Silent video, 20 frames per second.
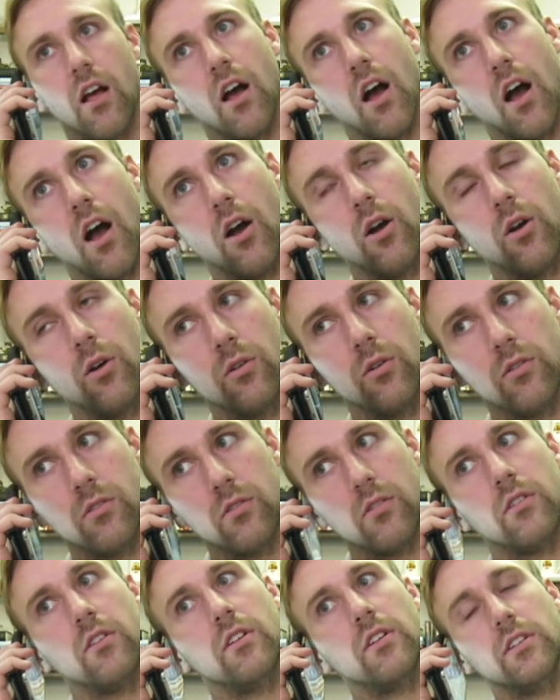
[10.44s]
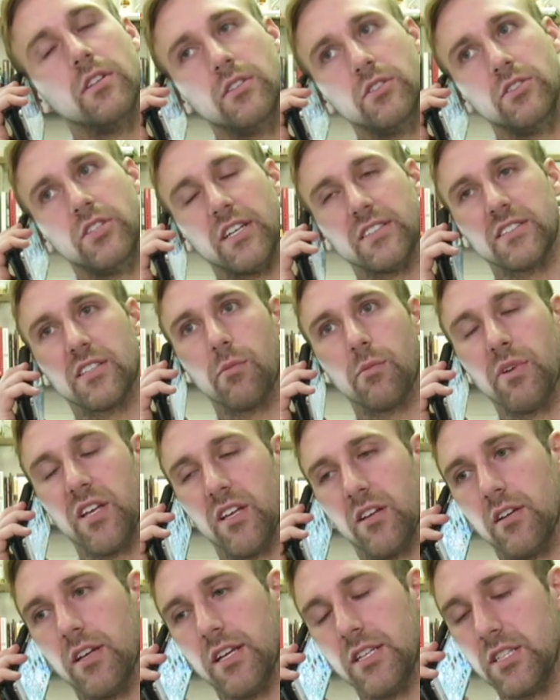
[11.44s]
Oh, Jessica
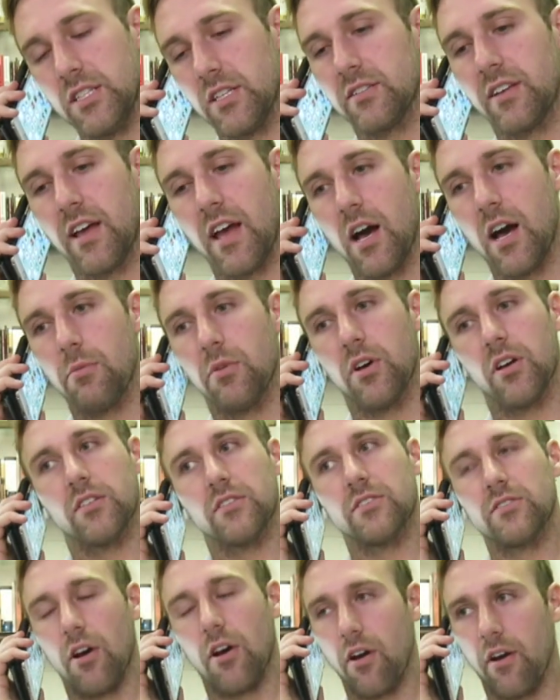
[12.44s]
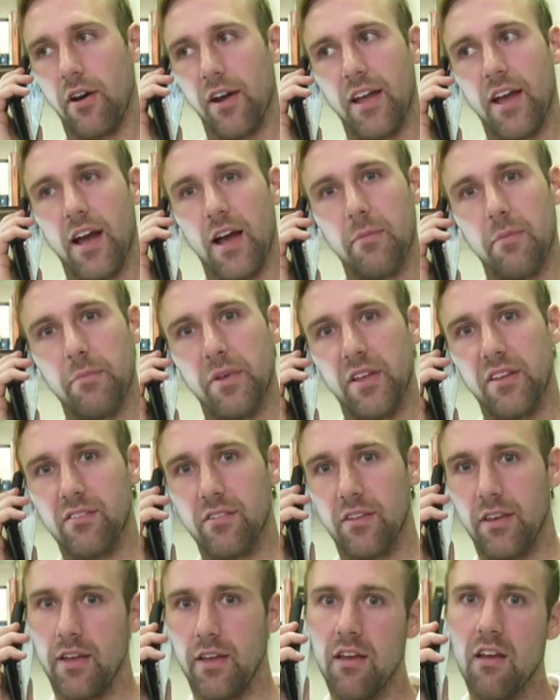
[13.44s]
Biel and Jessica Alba, sorry, I'm
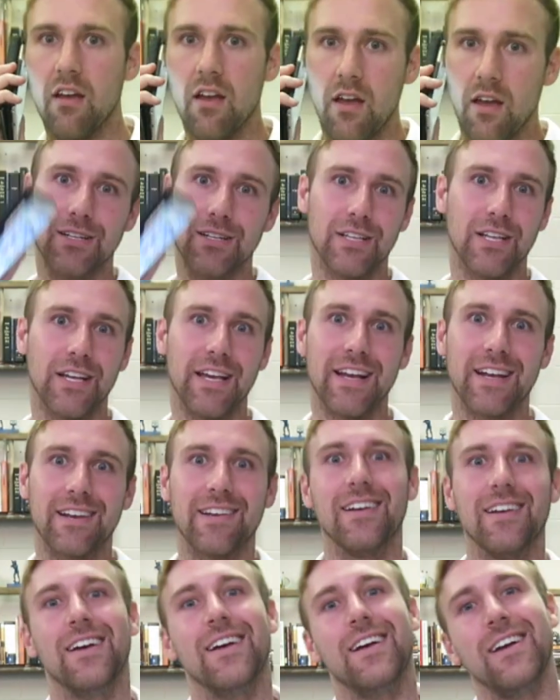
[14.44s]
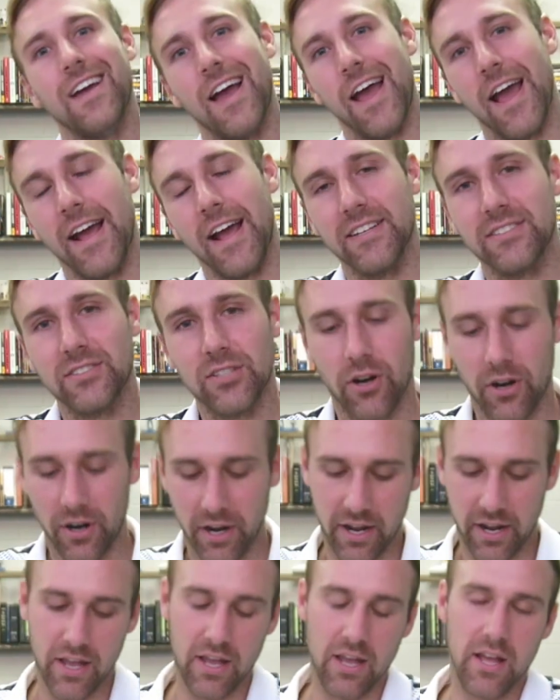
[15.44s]
busy. Click. Hey,
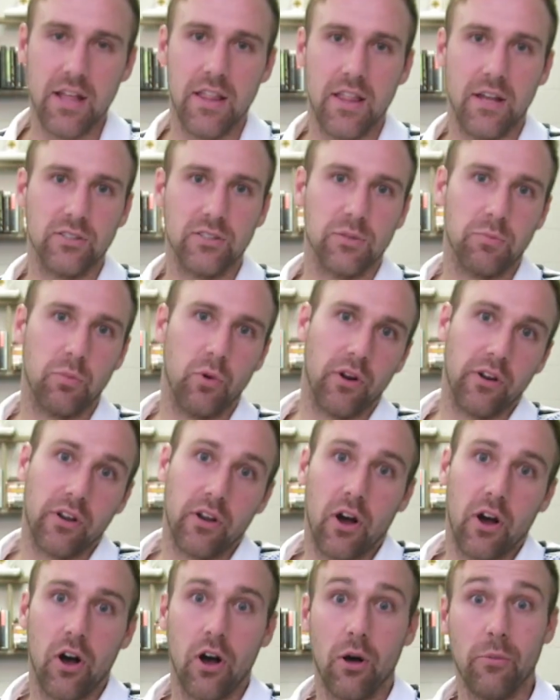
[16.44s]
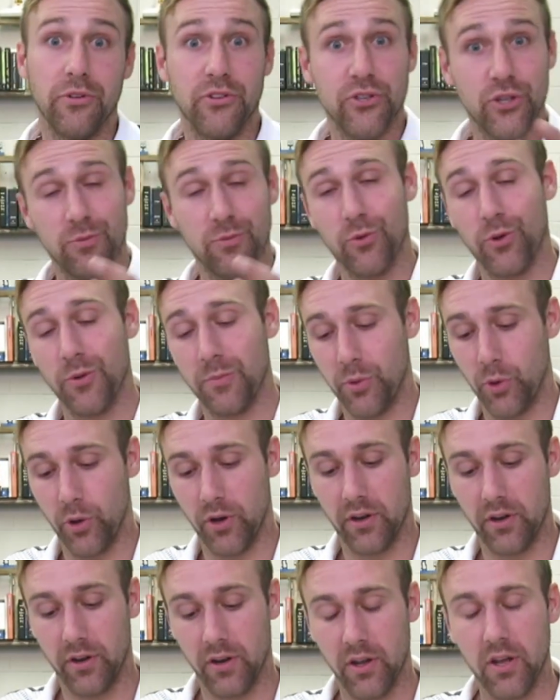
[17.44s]
sorry, that was an important call, but you're more
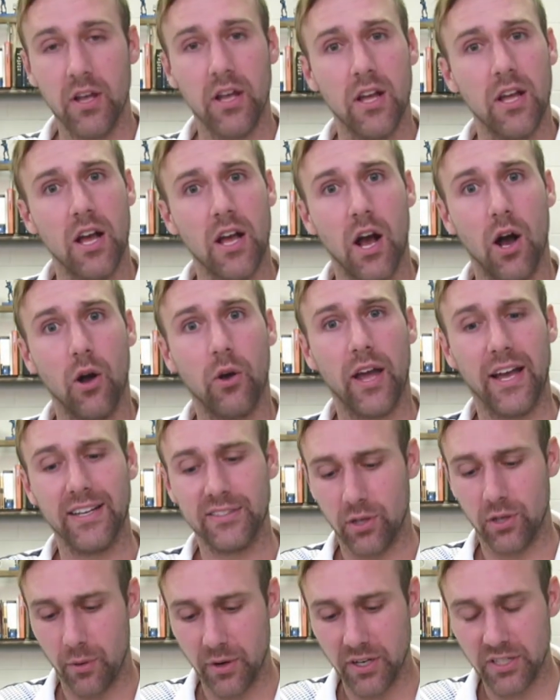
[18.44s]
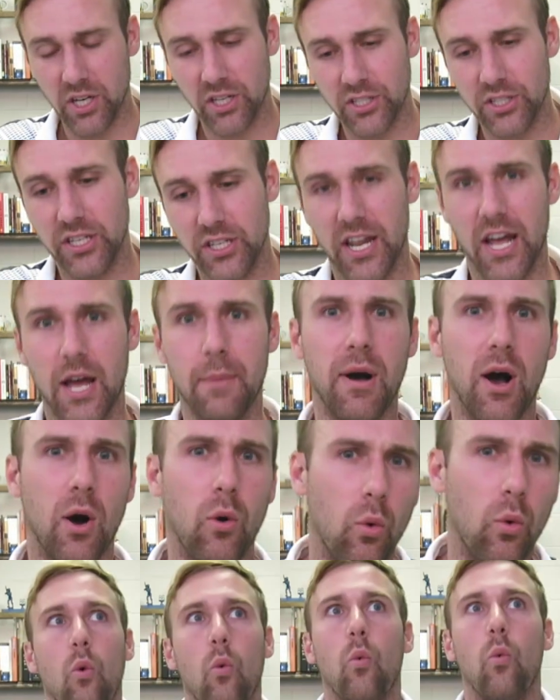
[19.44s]
important. Okay, so I want to talk to you today
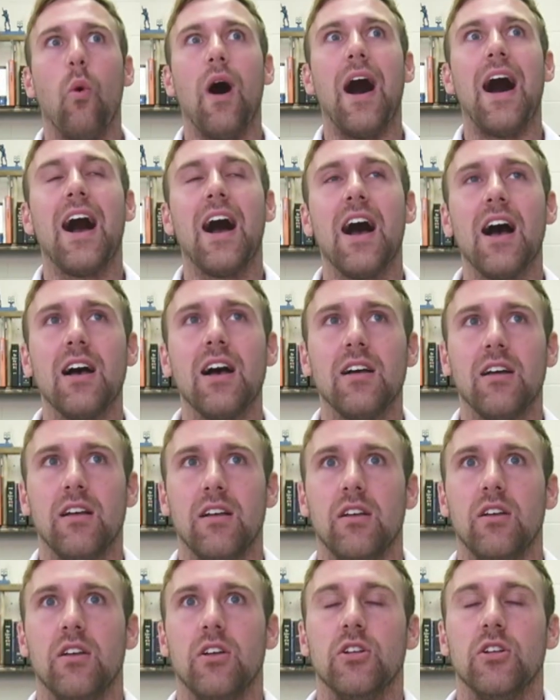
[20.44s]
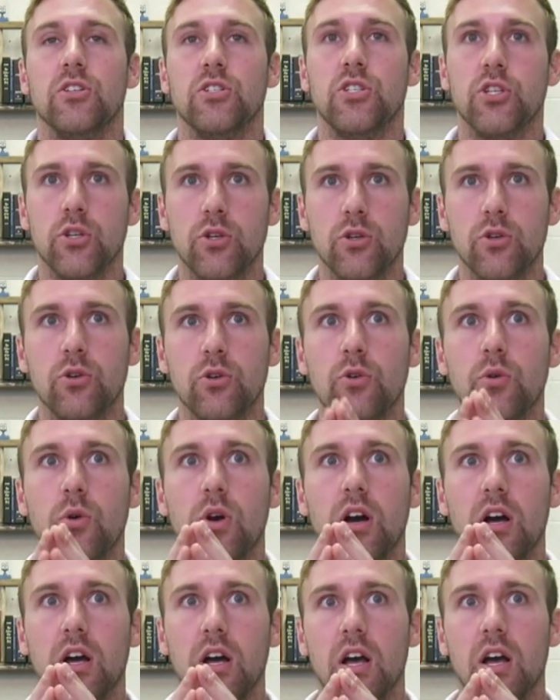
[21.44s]
about why
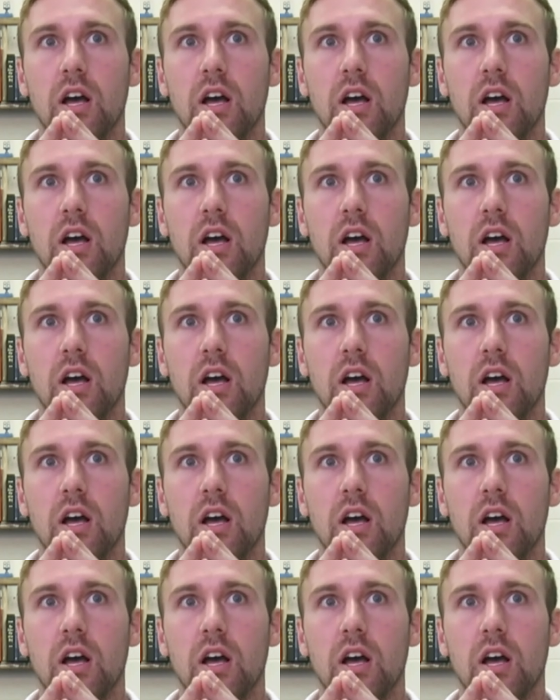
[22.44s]
do